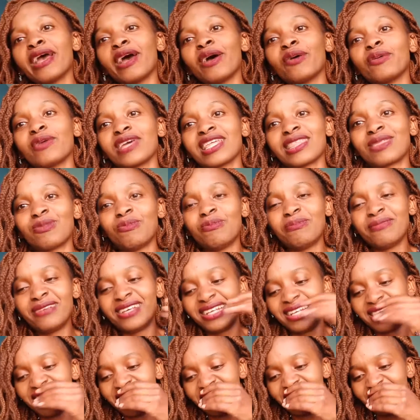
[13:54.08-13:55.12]
bear with
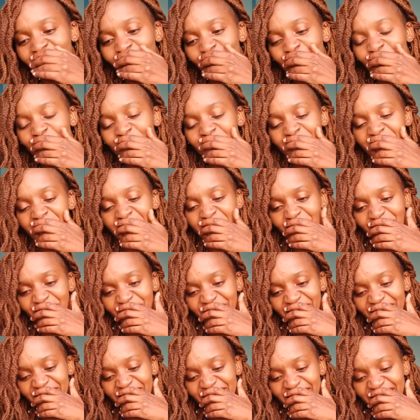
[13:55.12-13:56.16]
me.
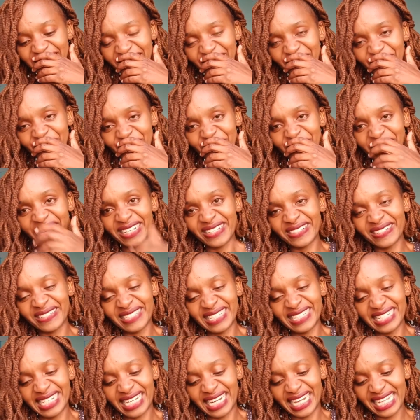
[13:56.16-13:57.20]
Wow. Oh my
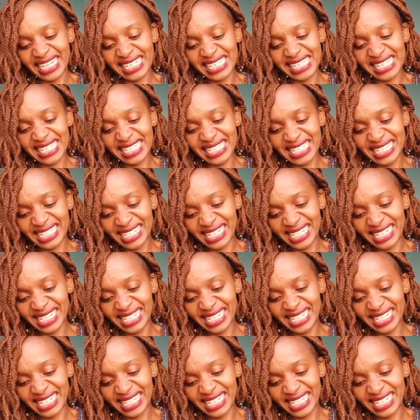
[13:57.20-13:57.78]
goodness.